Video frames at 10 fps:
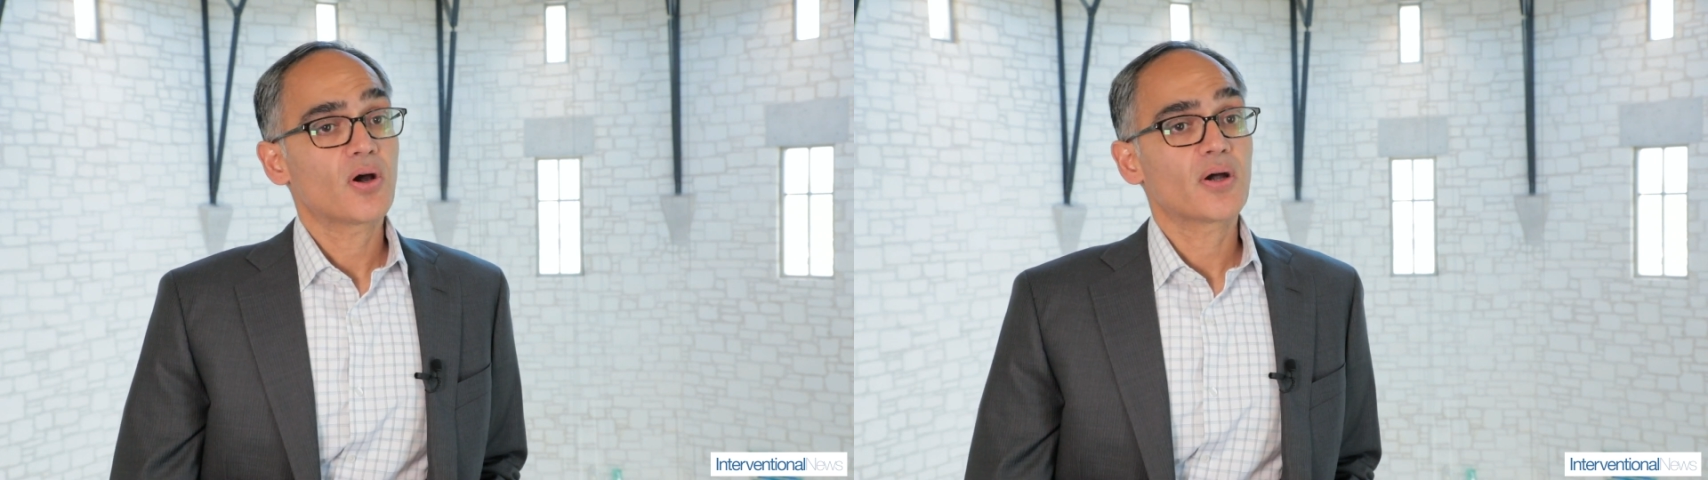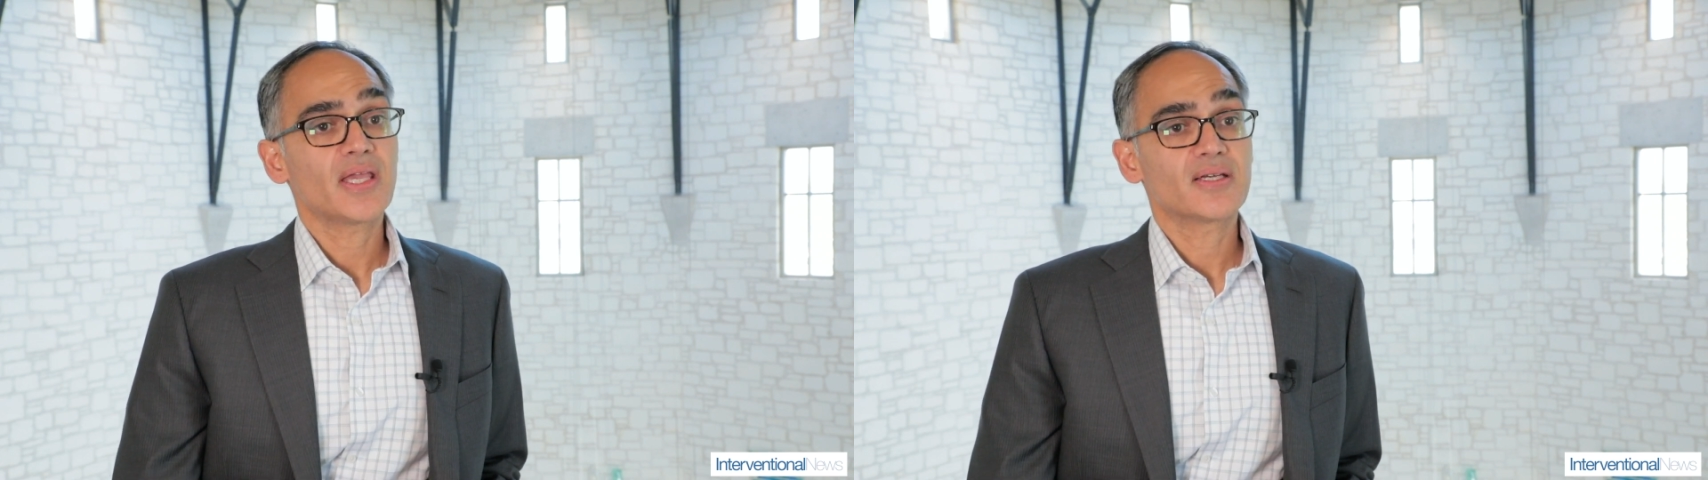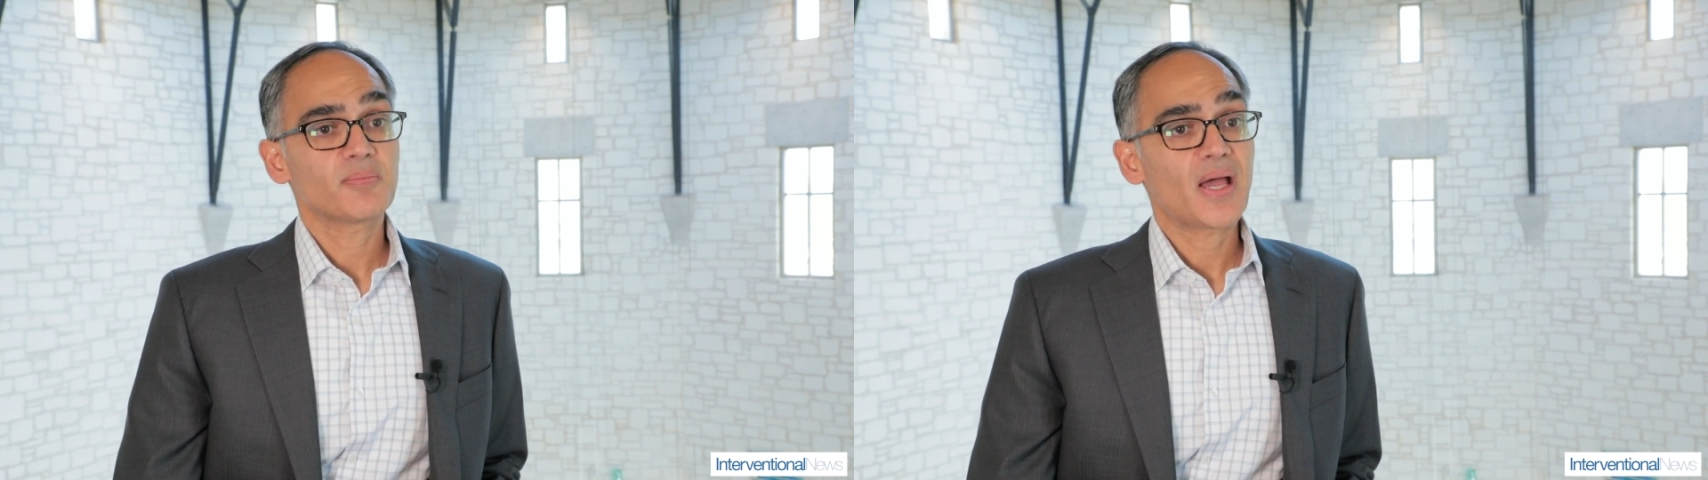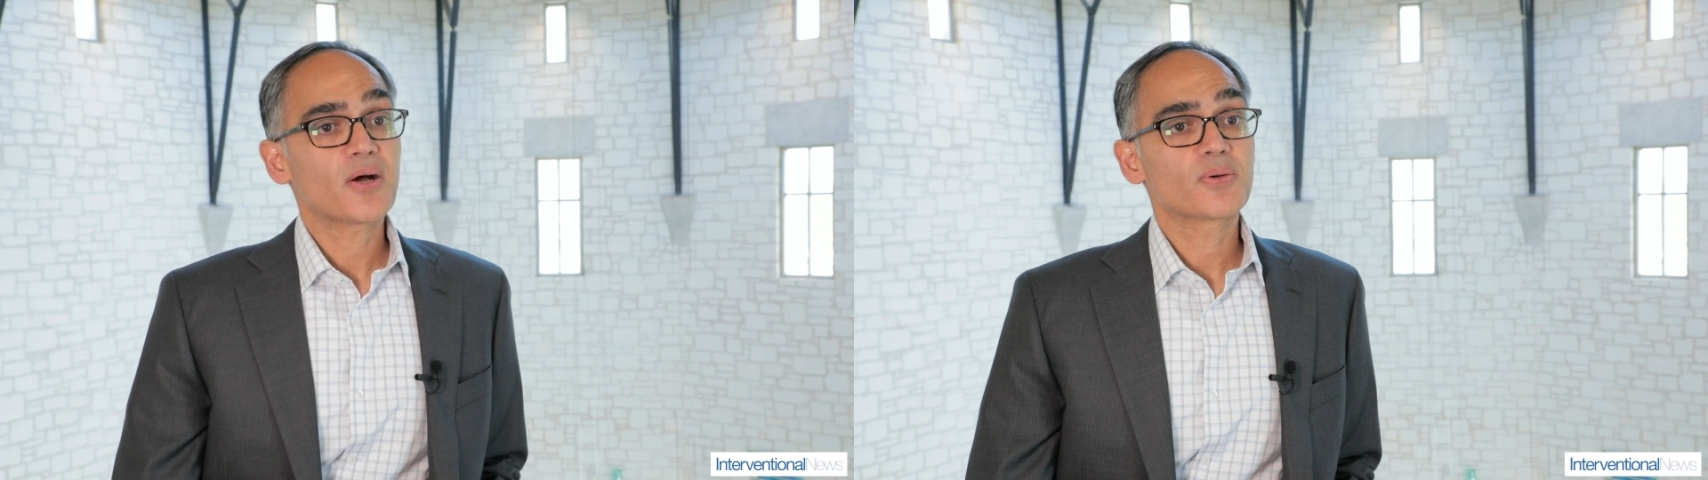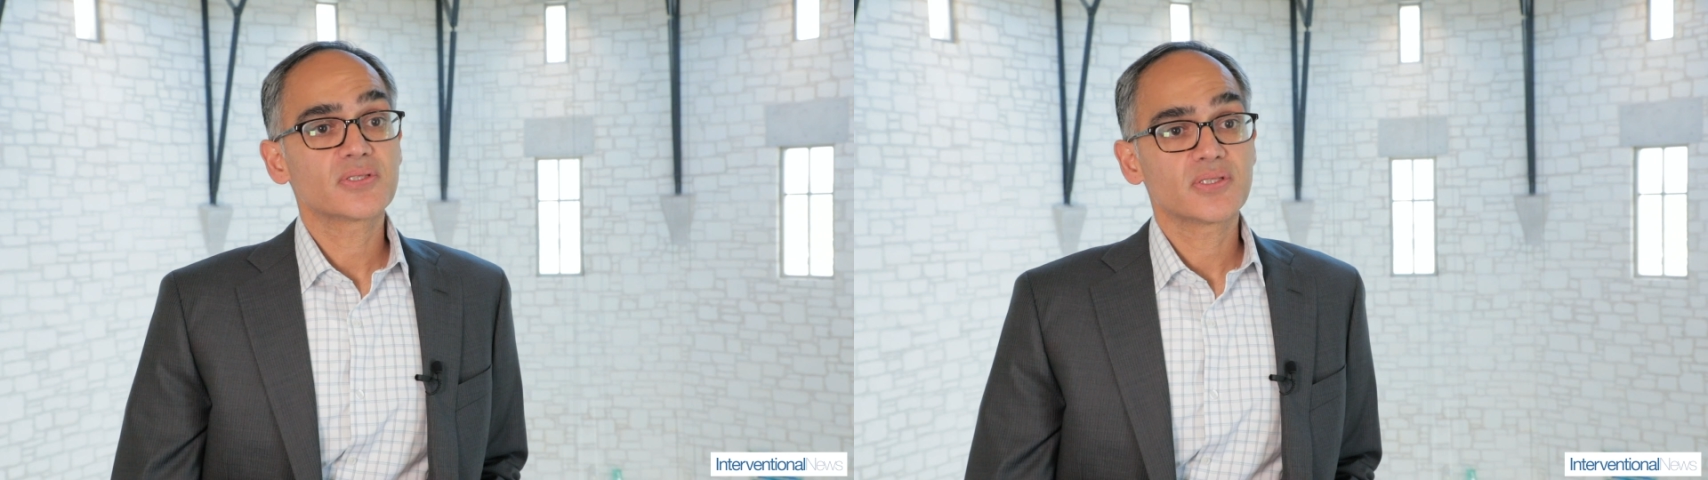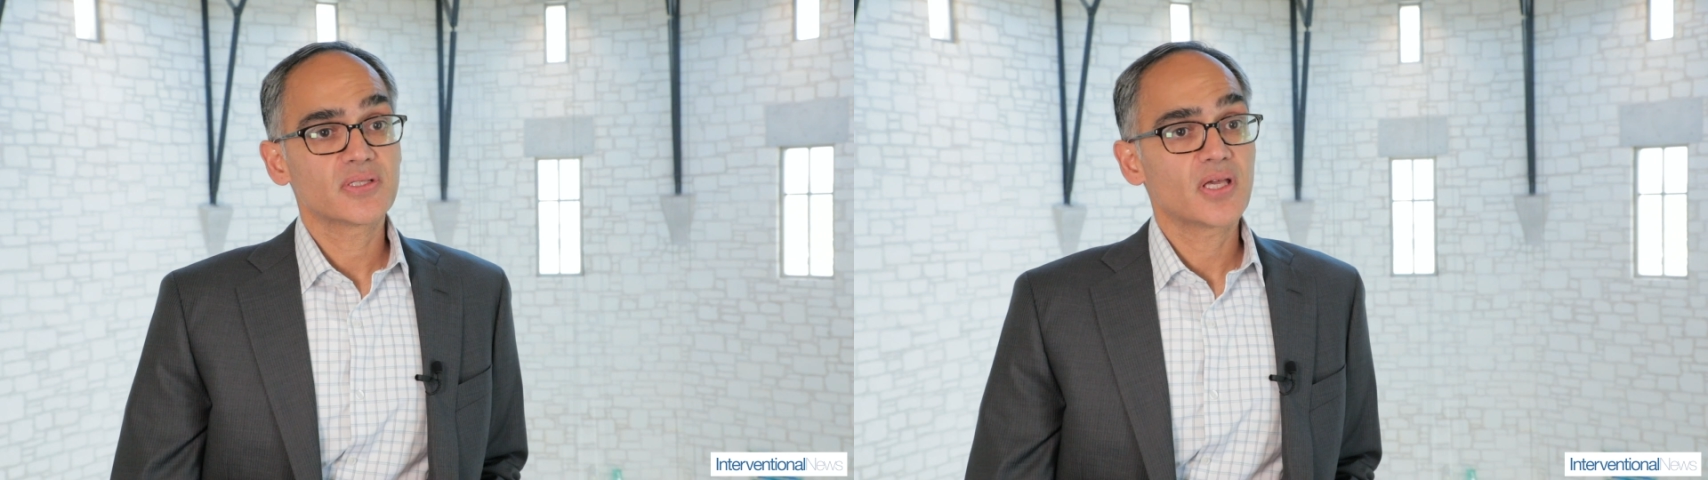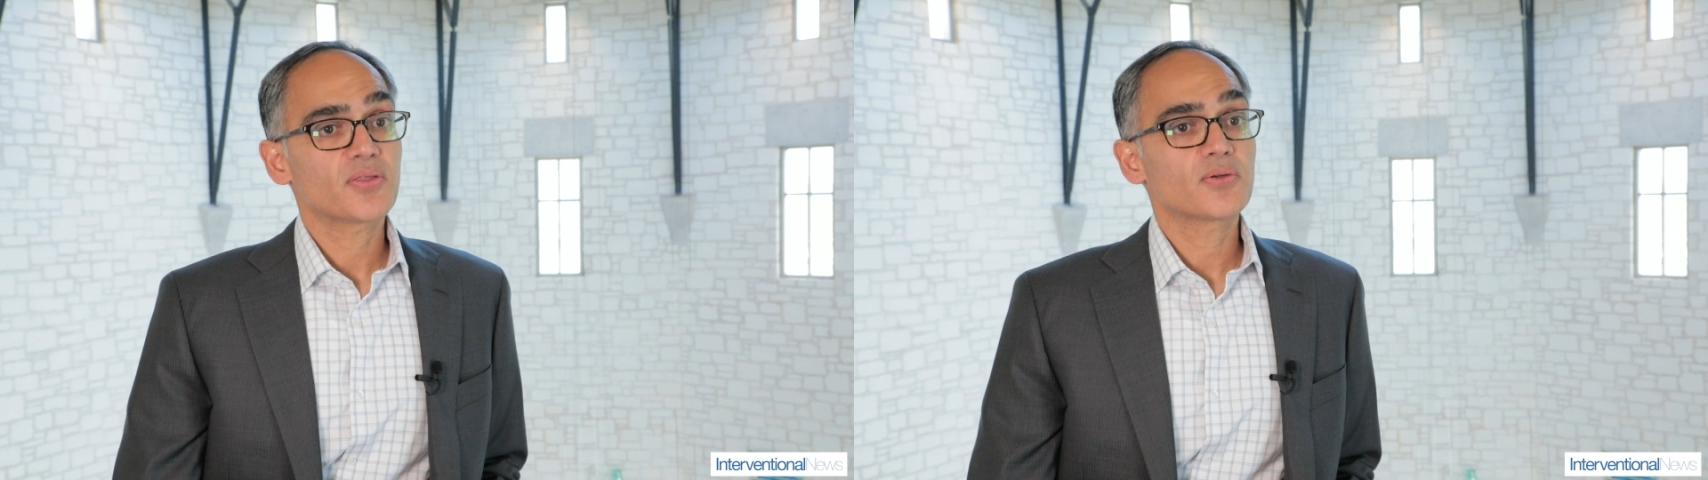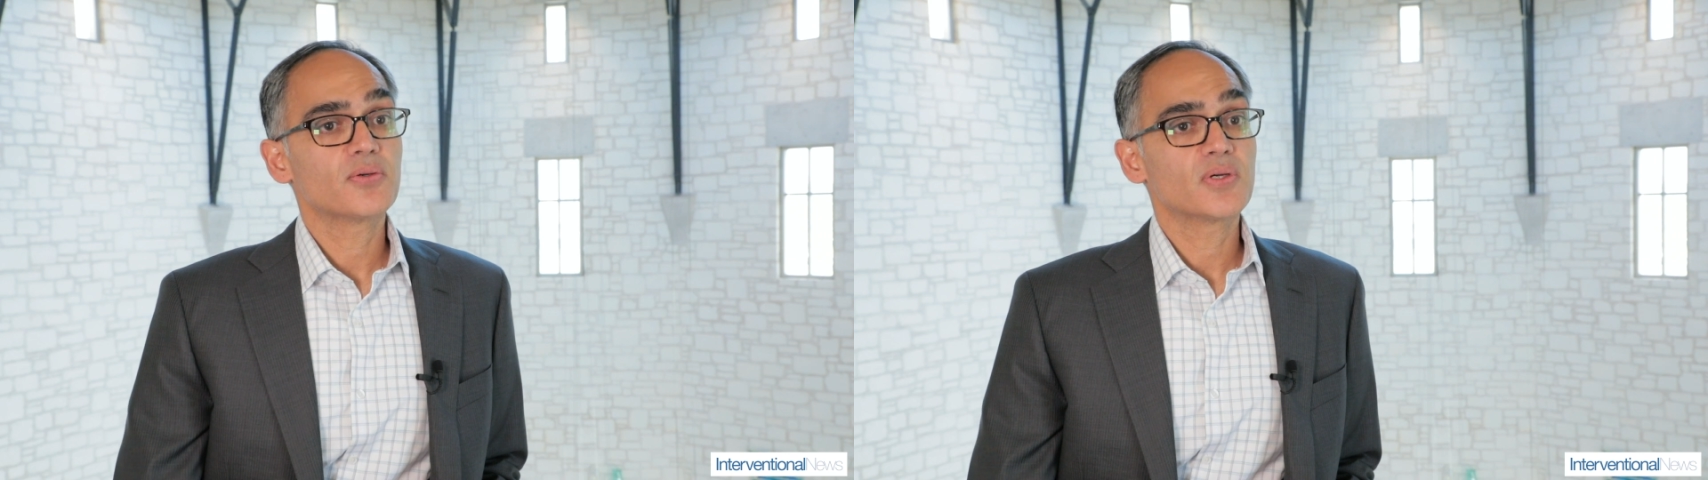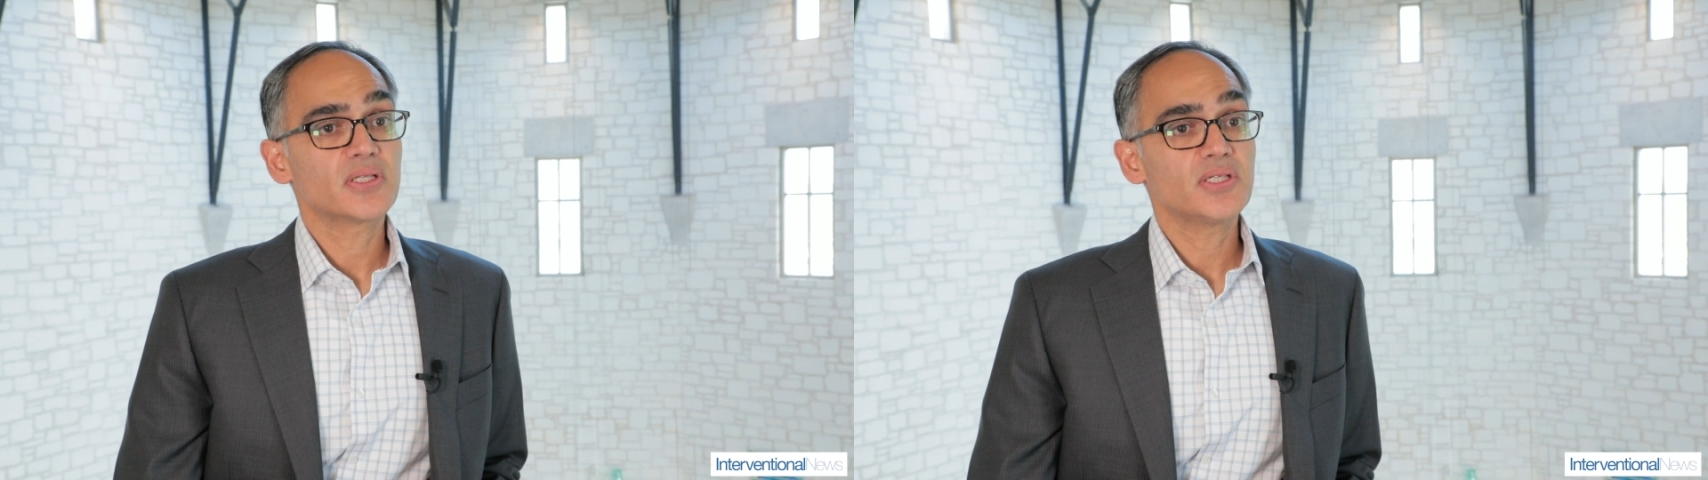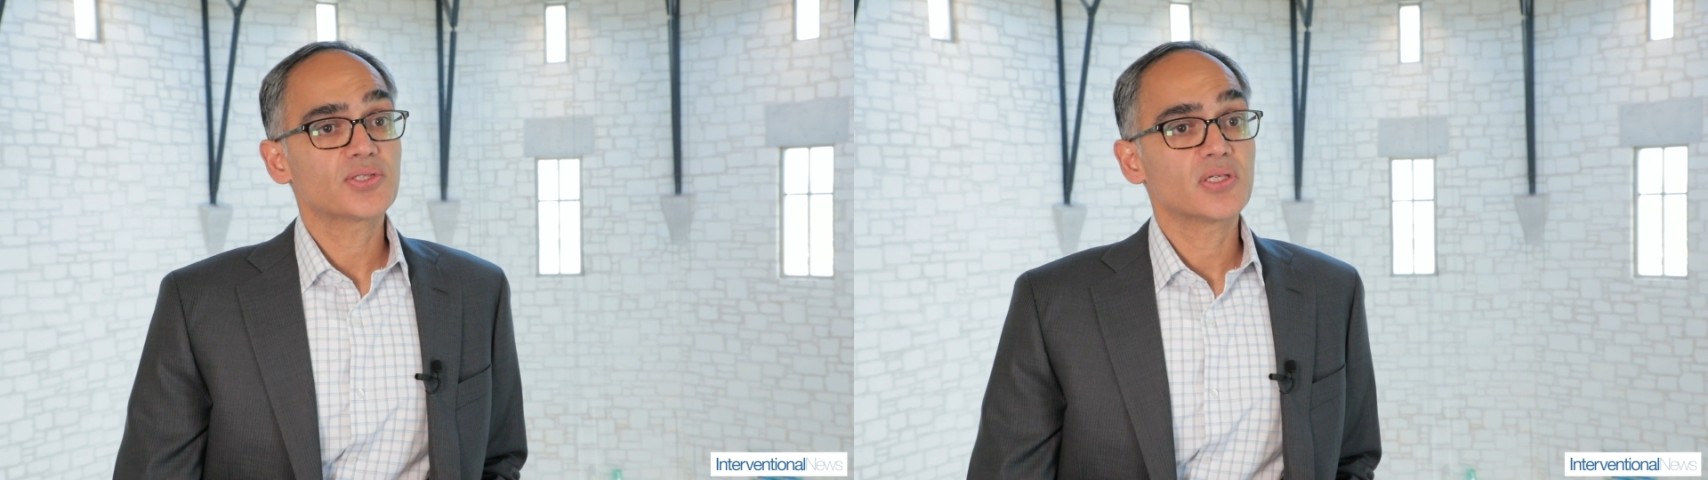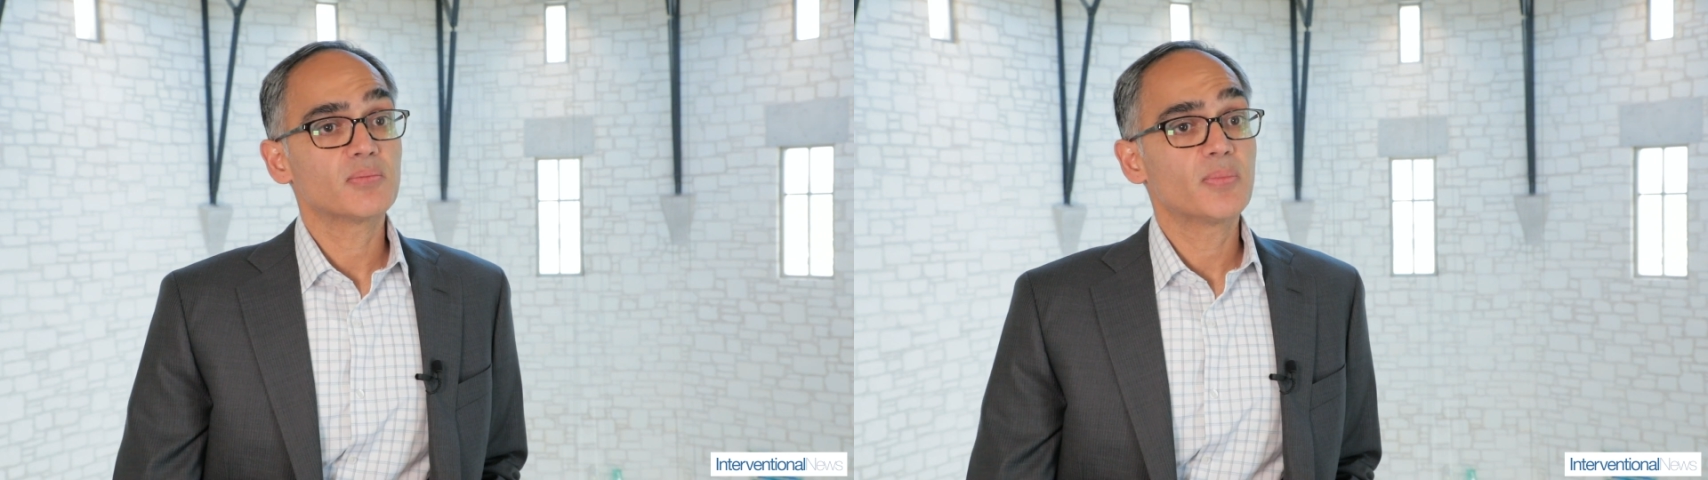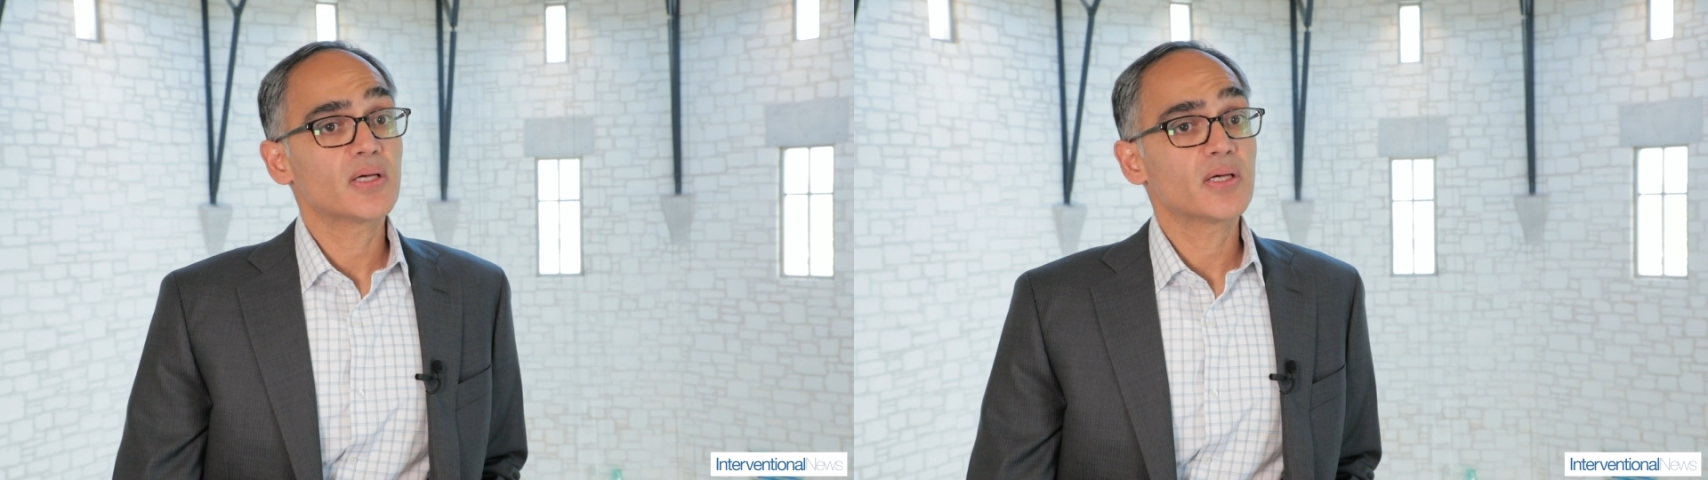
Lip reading: our hand power to get through a lesion,